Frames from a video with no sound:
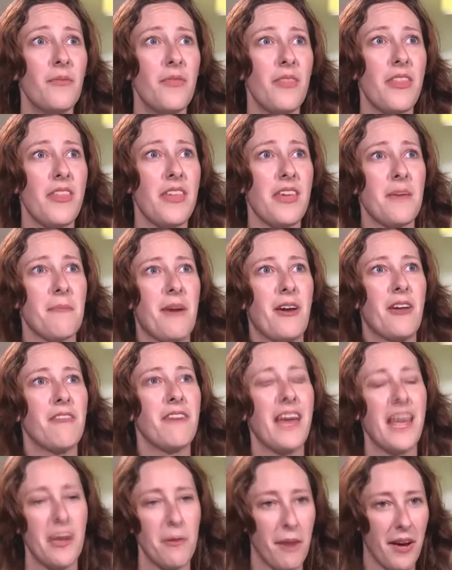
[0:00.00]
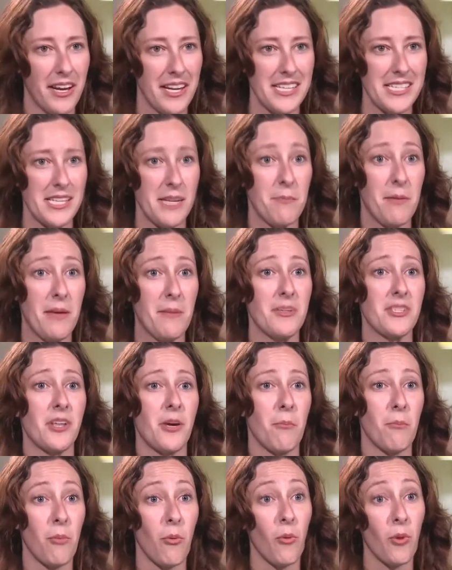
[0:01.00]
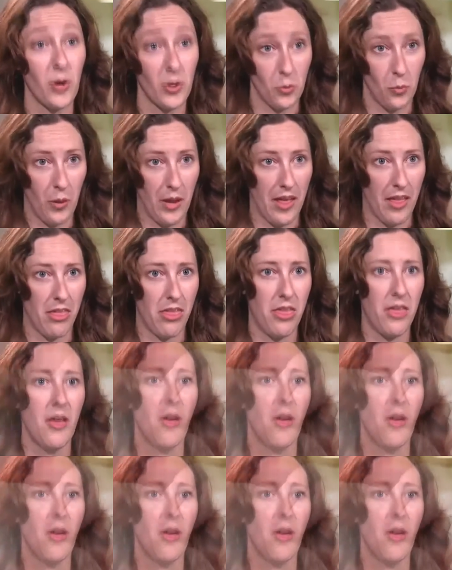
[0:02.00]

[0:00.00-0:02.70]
the amount of antibodies that babies are born with,